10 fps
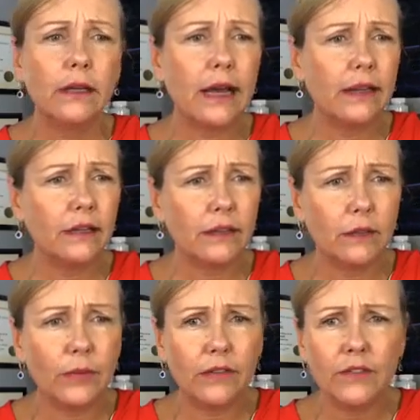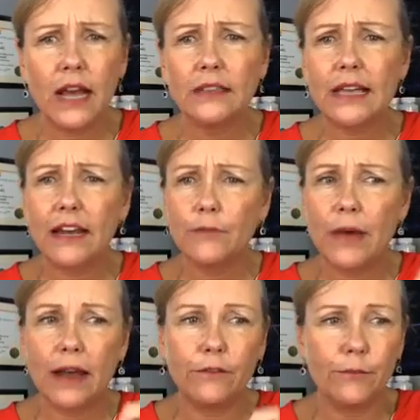add a little bit of nuts, add a
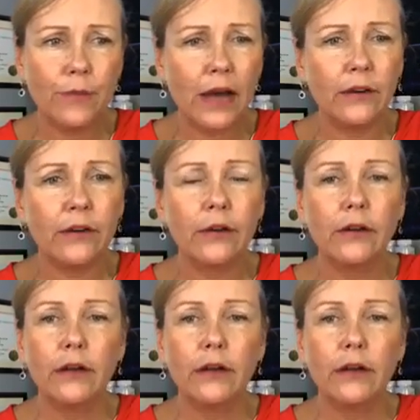pat of butter,